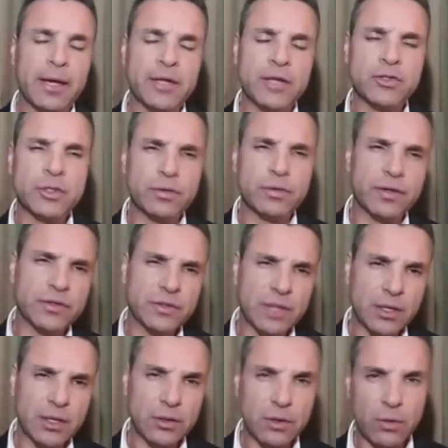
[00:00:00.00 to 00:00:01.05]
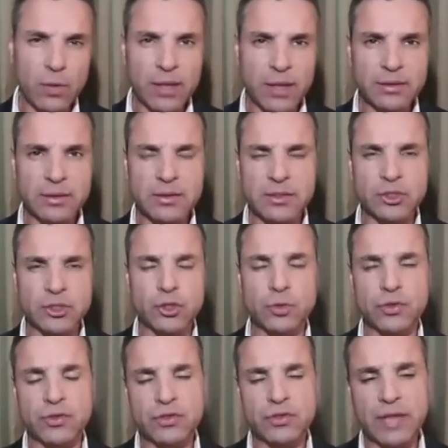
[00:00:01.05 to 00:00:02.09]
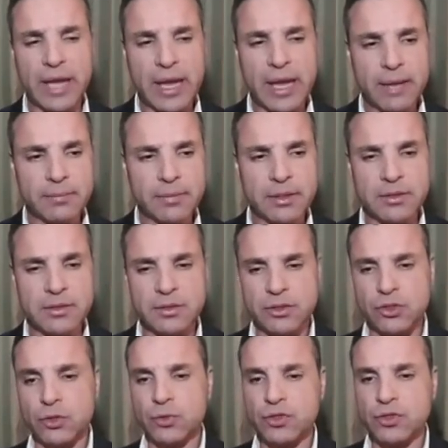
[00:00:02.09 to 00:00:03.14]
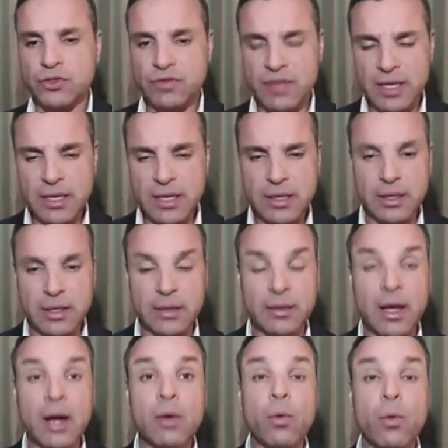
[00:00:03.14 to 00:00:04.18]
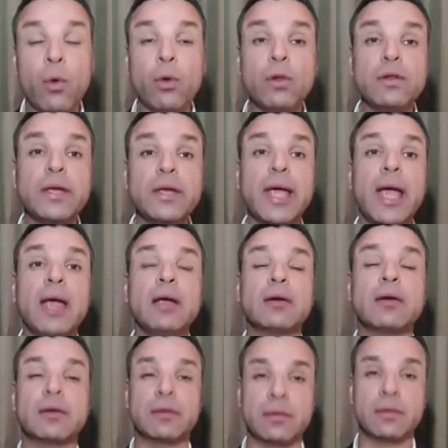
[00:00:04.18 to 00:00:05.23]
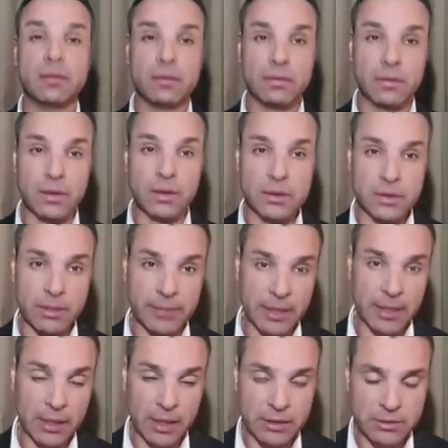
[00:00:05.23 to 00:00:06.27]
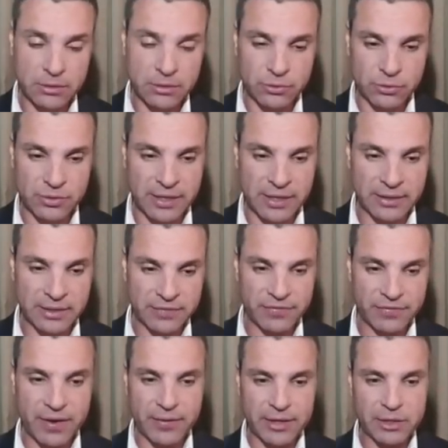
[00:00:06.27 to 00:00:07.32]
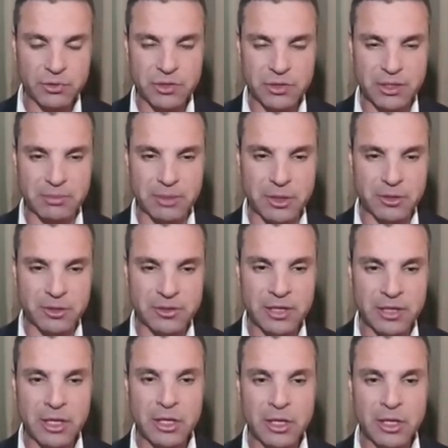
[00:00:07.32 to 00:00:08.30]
And so they're saying, you know what? It's a Jewish scam. It's a Jewish thing. And now all the anger is coming against the Jews. And it's very interesting because